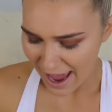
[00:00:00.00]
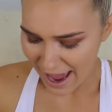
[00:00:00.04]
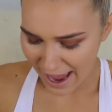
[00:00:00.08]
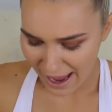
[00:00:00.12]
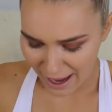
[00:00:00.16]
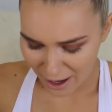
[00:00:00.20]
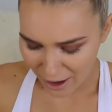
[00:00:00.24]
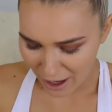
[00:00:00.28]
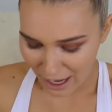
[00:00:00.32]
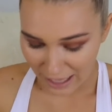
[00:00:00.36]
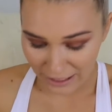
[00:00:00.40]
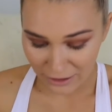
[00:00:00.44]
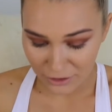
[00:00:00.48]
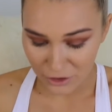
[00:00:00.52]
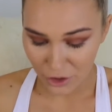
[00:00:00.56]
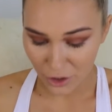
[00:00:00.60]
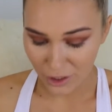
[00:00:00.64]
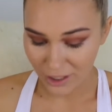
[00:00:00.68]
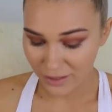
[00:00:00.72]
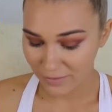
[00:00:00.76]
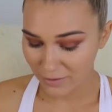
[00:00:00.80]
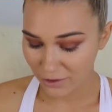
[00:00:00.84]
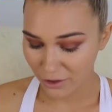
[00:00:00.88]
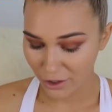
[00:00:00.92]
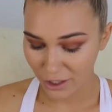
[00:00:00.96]
I don't
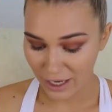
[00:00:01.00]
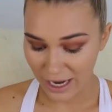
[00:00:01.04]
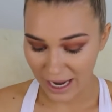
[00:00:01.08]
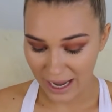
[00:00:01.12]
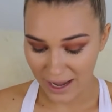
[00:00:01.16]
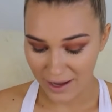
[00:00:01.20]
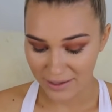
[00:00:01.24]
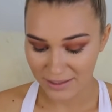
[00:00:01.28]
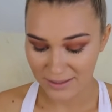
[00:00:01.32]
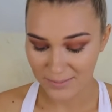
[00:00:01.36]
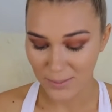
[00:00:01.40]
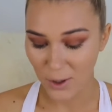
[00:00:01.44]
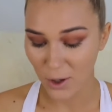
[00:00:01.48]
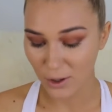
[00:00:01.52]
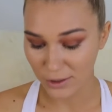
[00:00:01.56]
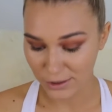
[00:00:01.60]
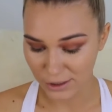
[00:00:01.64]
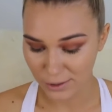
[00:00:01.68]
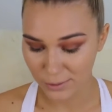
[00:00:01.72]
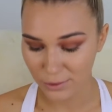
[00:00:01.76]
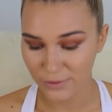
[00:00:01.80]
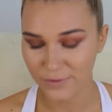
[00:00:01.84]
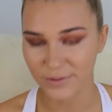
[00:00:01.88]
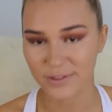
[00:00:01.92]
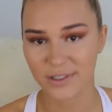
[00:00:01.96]
even know how it's
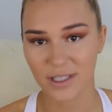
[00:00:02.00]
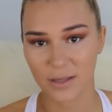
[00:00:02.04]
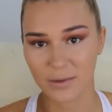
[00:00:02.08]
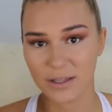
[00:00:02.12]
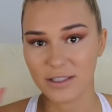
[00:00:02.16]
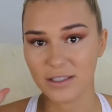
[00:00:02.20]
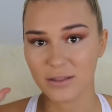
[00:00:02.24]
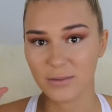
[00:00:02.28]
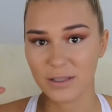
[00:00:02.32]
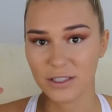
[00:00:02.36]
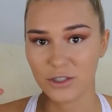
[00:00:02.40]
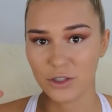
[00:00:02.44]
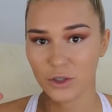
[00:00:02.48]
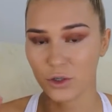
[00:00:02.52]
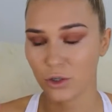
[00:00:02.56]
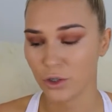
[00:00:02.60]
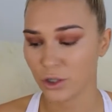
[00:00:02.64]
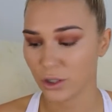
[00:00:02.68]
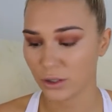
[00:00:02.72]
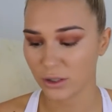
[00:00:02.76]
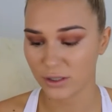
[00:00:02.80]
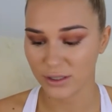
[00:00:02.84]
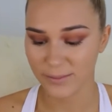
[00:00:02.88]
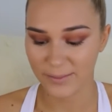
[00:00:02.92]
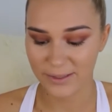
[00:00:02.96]
possible for something to be
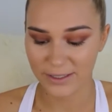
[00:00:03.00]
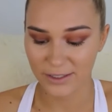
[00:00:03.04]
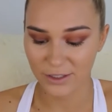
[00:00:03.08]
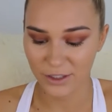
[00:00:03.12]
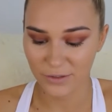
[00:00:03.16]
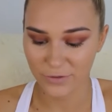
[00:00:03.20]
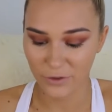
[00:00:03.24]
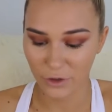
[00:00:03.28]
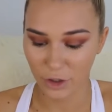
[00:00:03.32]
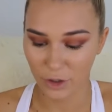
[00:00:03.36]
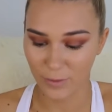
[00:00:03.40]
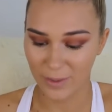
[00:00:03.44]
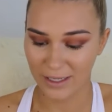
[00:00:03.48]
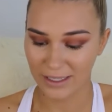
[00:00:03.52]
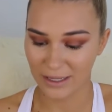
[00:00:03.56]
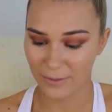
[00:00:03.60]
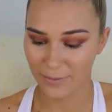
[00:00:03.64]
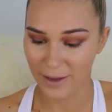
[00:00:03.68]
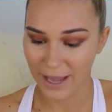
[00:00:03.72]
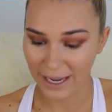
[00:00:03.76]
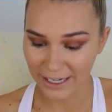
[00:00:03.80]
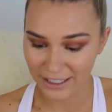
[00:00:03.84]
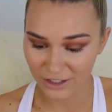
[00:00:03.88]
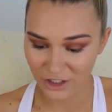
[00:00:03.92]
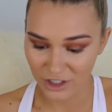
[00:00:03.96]
$2 because you've got to make the
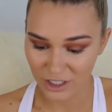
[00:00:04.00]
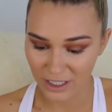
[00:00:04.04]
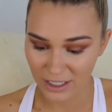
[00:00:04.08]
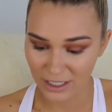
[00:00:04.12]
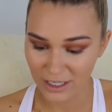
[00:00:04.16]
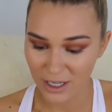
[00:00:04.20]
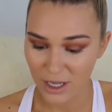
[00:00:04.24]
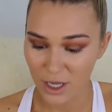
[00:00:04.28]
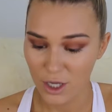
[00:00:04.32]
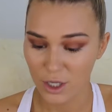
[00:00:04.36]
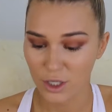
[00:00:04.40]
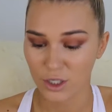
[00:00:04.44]
packaging,